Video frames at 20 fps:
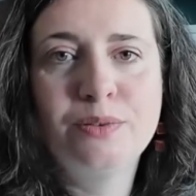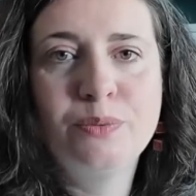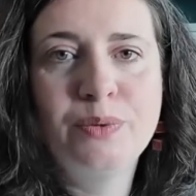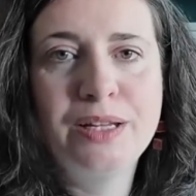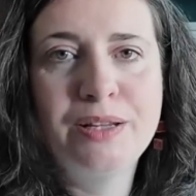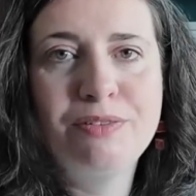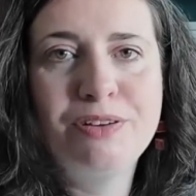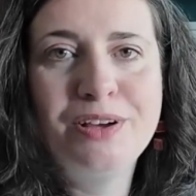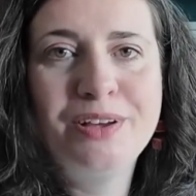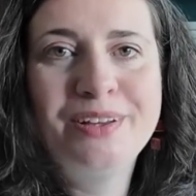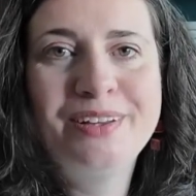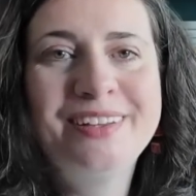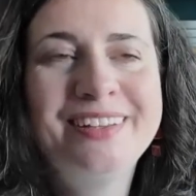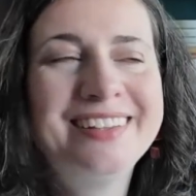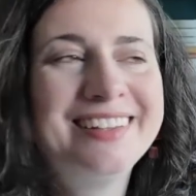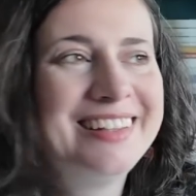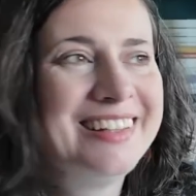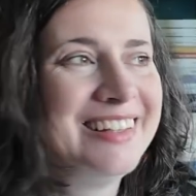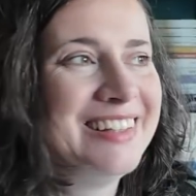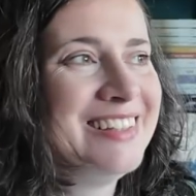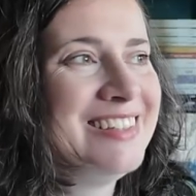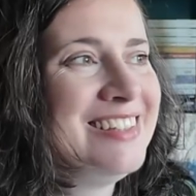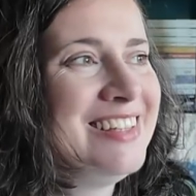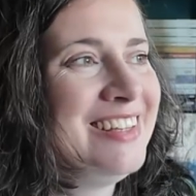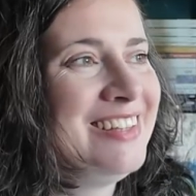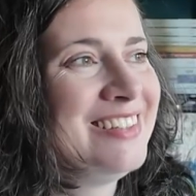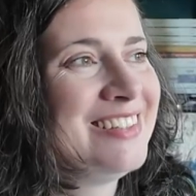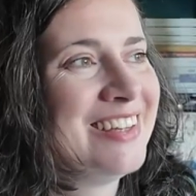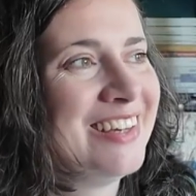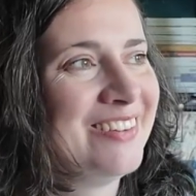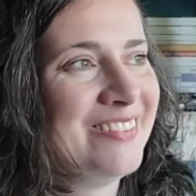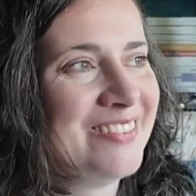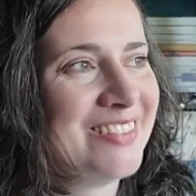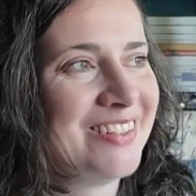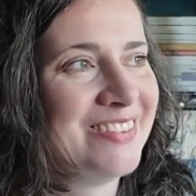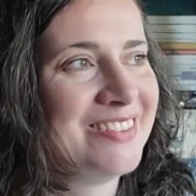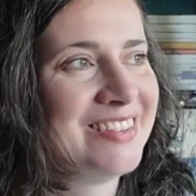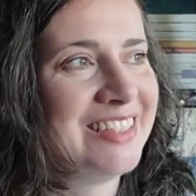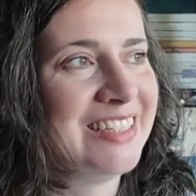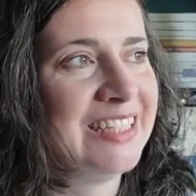whenever the 2 times
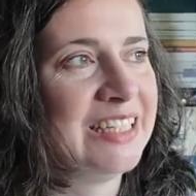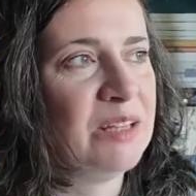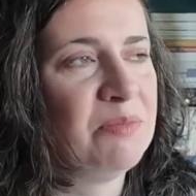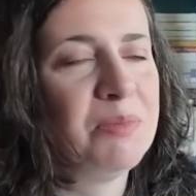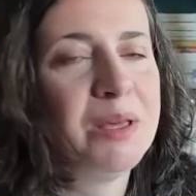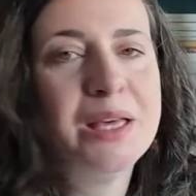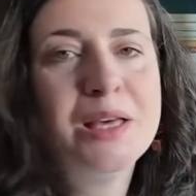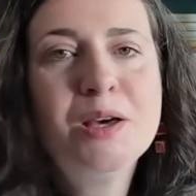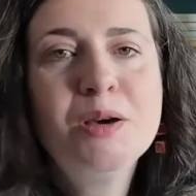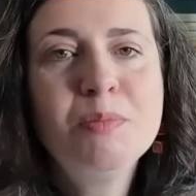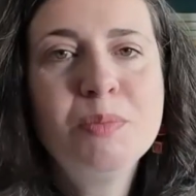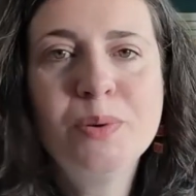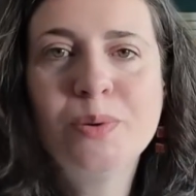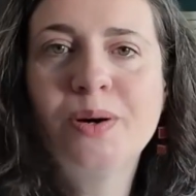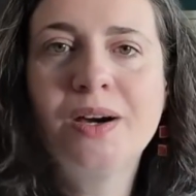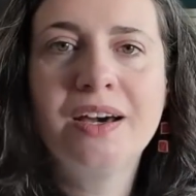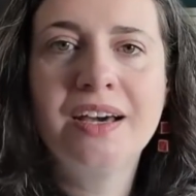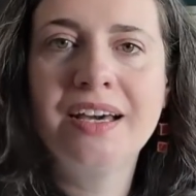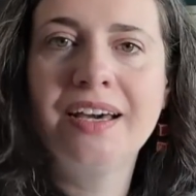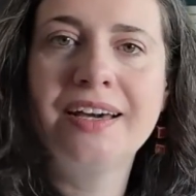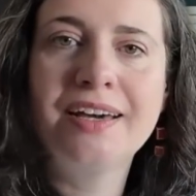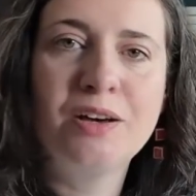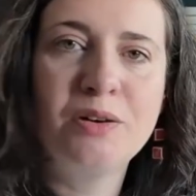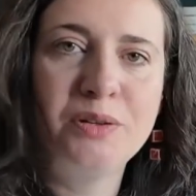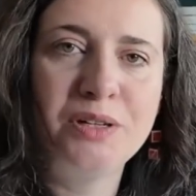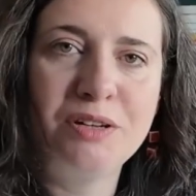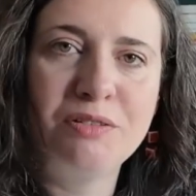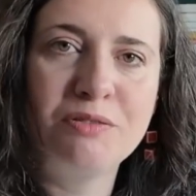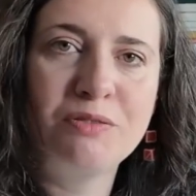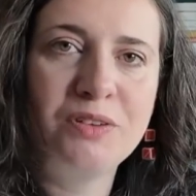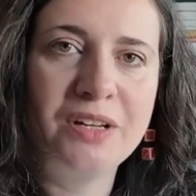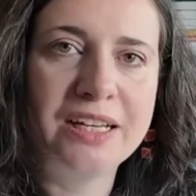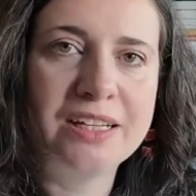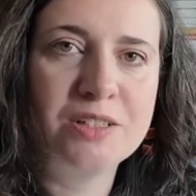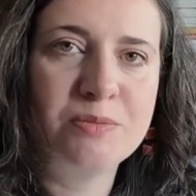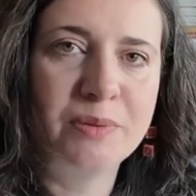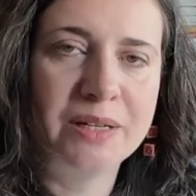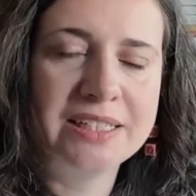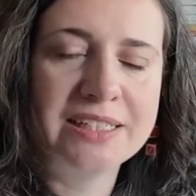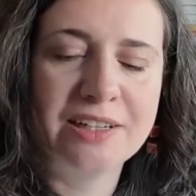I've seen him, poor guy, I go and inflict
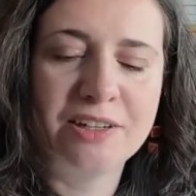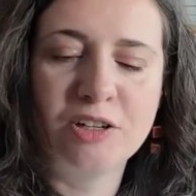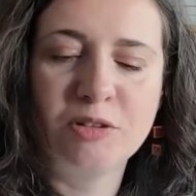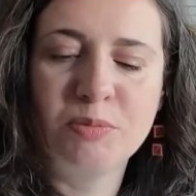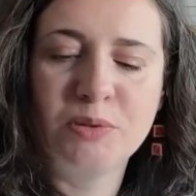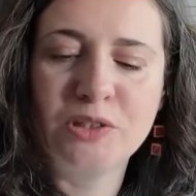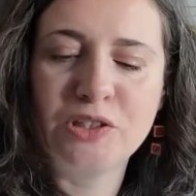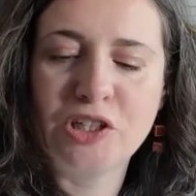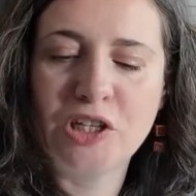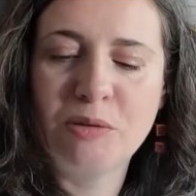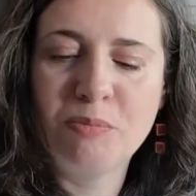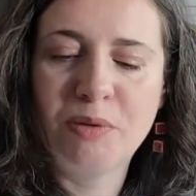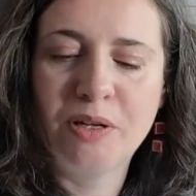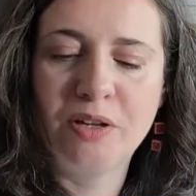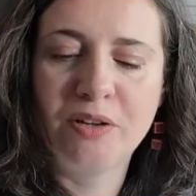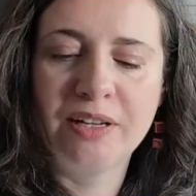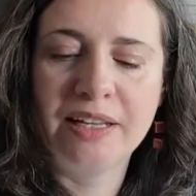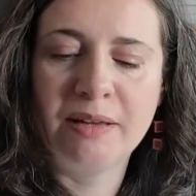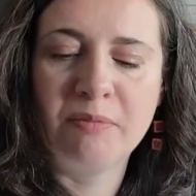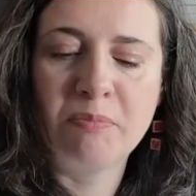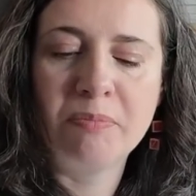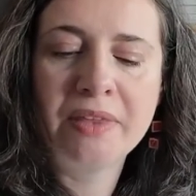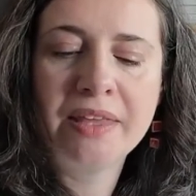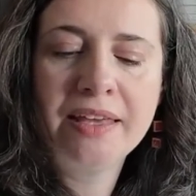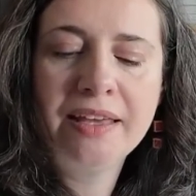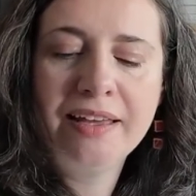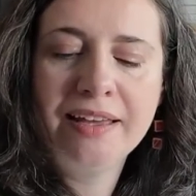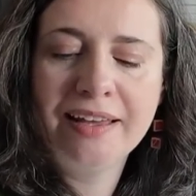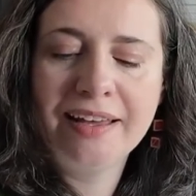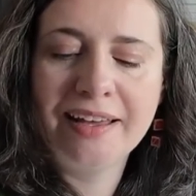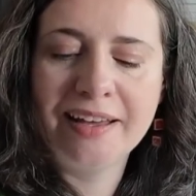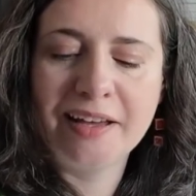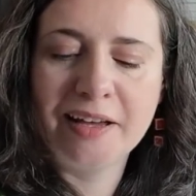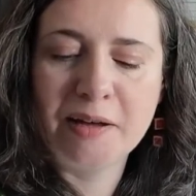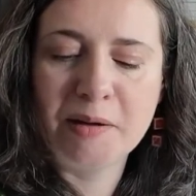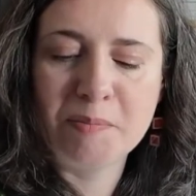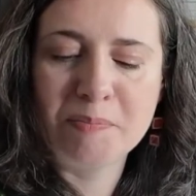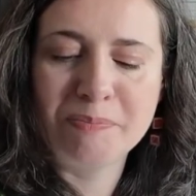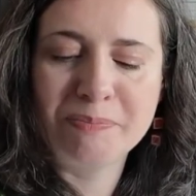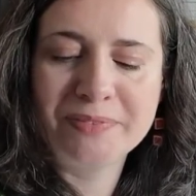my terrible German on him.
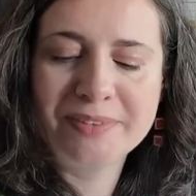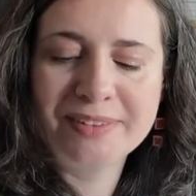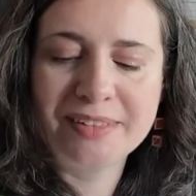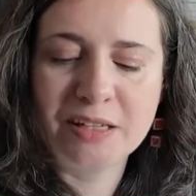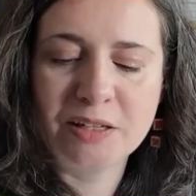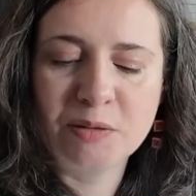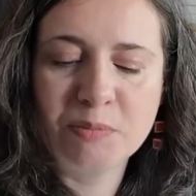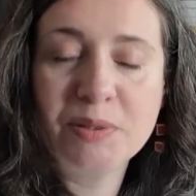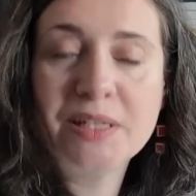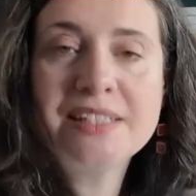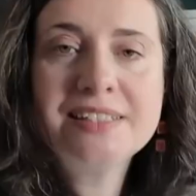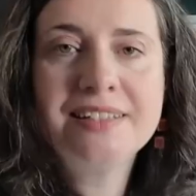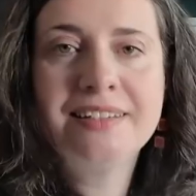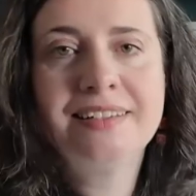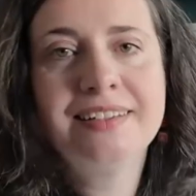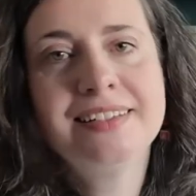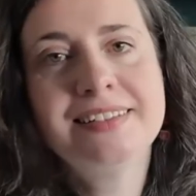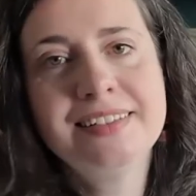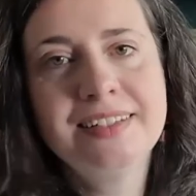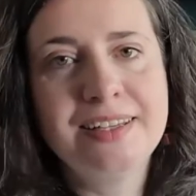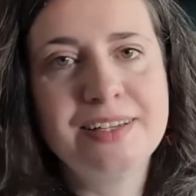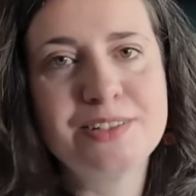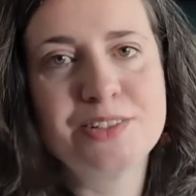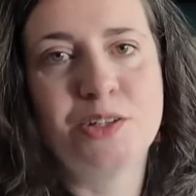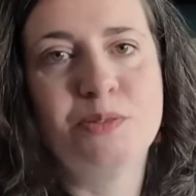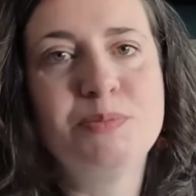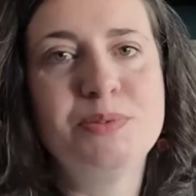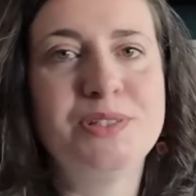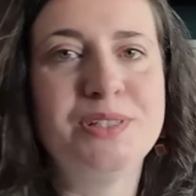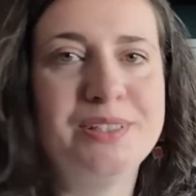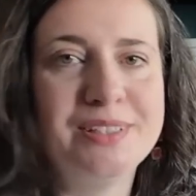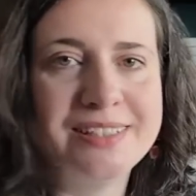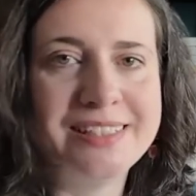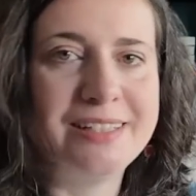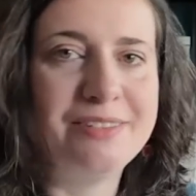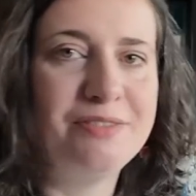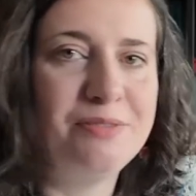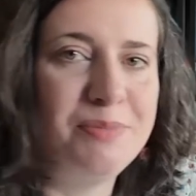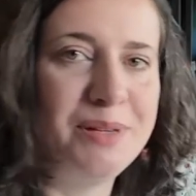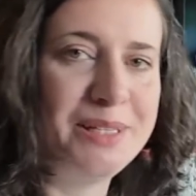But it's a nice
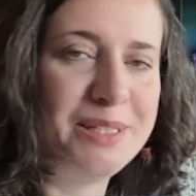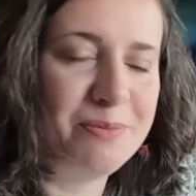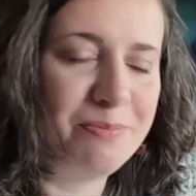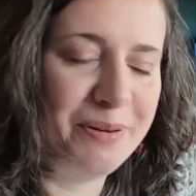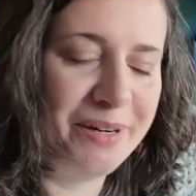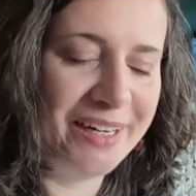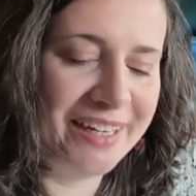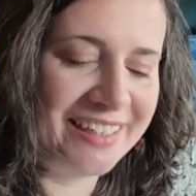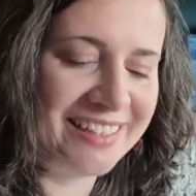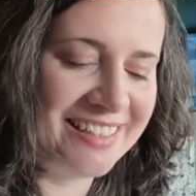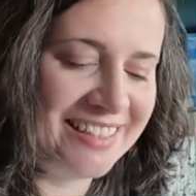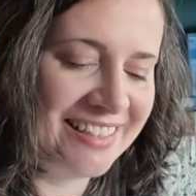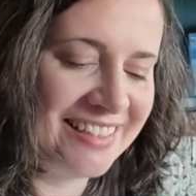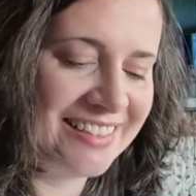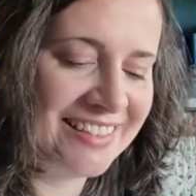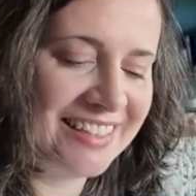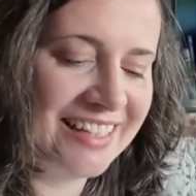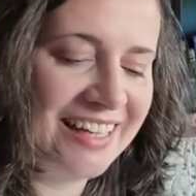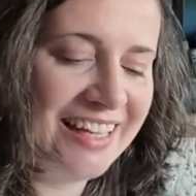opportunity for me to practice.